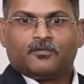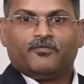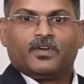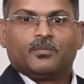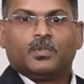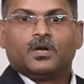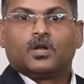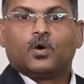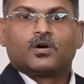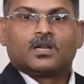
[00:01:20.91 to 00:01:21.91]
we have built
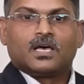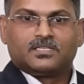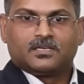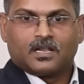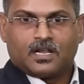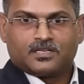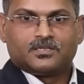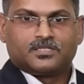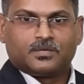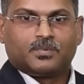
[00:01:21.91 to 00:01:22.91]
long-lasting
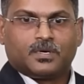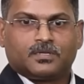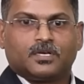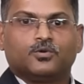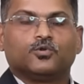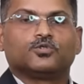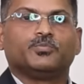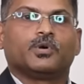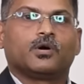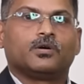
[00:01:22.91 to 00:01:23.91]
relationship that goes
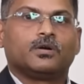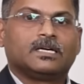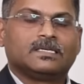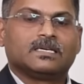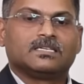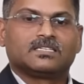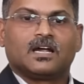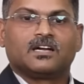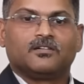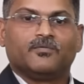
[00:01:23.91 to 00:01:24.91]
beyond
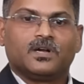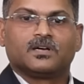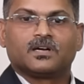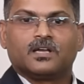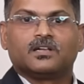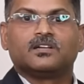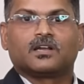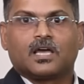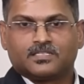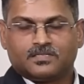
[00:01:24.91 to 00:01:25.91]
standard vendor-client
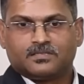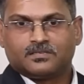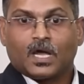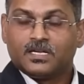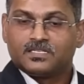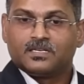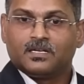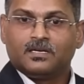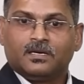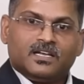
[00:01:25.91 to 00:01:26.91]
interactions.
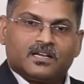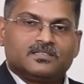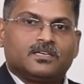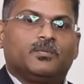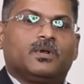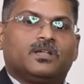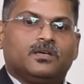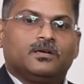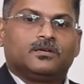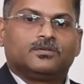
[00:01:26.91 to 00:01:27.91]
Additionally, LDRA's
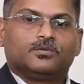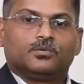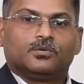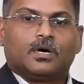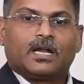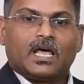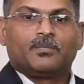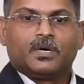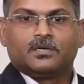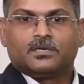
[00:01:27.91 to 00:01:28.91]
ability to uh,
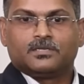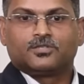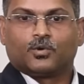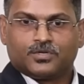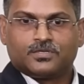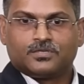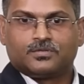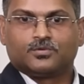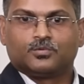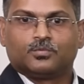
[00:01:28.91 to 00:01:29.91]
adapt its solutions
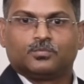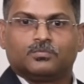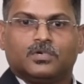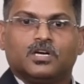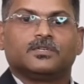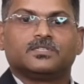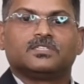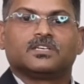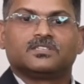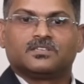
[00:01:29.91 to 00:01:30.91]
to diverse
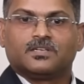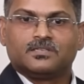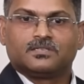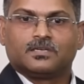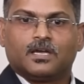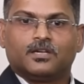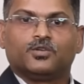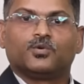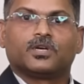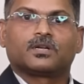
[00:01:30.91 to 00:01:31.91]
industries and
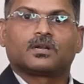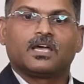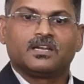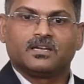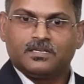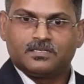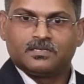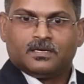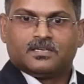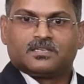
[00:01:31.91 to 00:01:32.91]
unique client
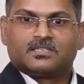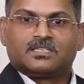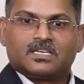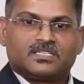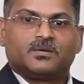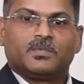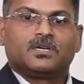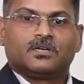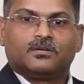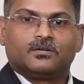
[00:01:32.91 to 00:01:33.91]
needs is a
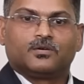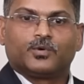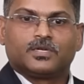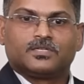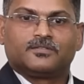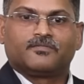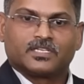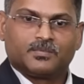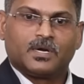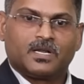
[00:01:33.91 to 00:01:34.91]
testament to its
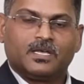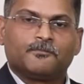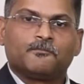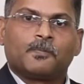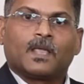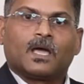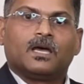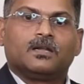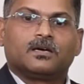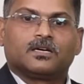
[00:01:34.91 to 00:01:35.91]
flexibility
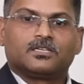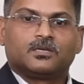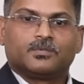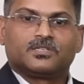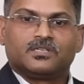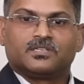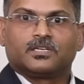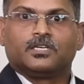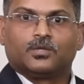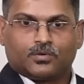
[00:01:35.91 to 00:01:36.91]
and customer-centric
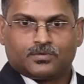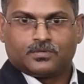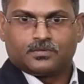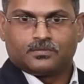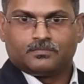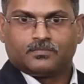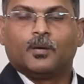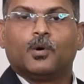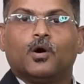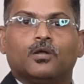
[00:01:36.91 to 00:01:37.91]
ethos.
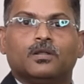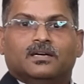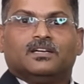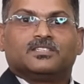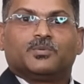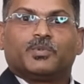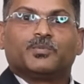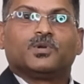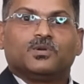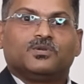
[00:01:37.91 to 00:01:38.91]
Above all, it is the
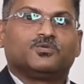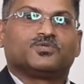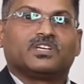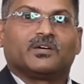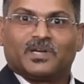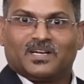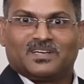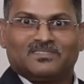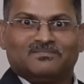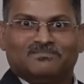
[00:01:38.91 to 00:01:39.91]
people who's driving it.